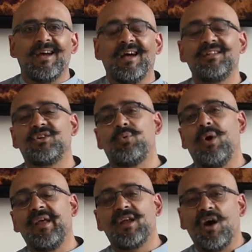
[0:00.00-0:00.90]
And
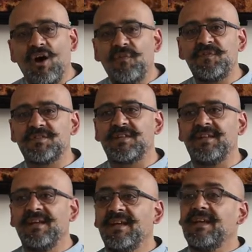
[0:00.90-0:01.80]
quite
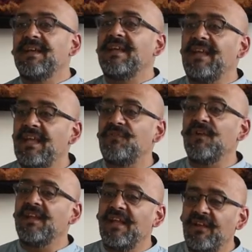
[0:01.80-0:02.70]
often,
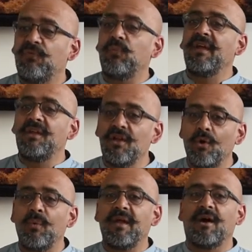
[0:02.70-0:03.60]
even if we
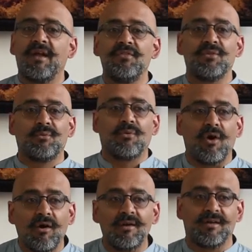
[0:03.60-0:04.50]
know we are in the
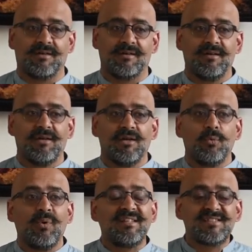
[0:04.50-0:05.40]
wrong,
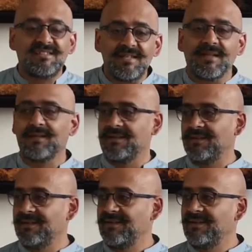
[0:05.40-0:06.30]
we
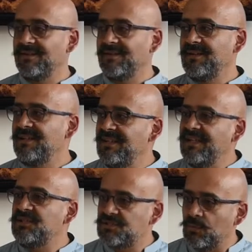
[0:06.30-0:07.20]
still
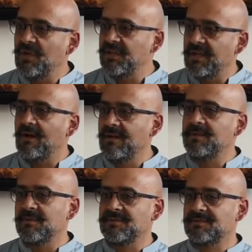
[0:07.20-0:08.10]
need to win the
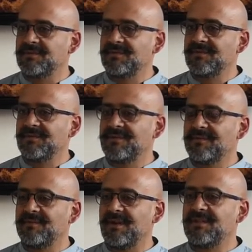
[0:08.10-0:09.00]
argument,
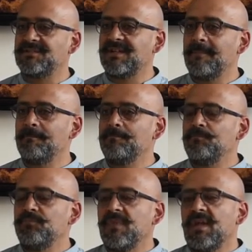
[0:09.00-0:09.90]
right?
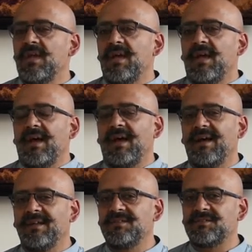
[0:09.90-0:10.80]

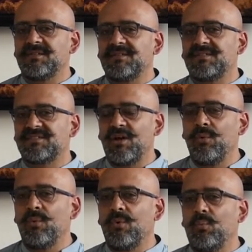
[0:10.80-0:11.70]
And
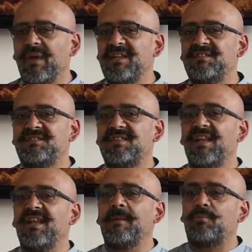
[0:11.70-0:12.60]
so we
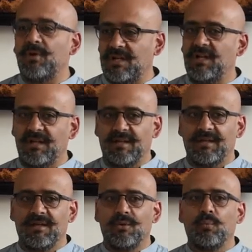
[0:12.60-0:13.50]
deliberately,
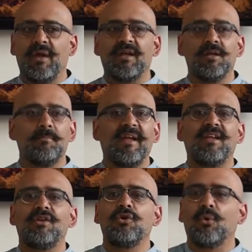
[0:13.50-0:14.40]
we're going to
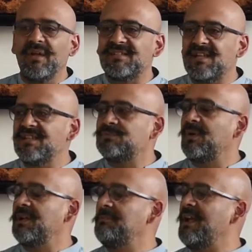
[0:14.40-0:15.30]
make noises, we're going to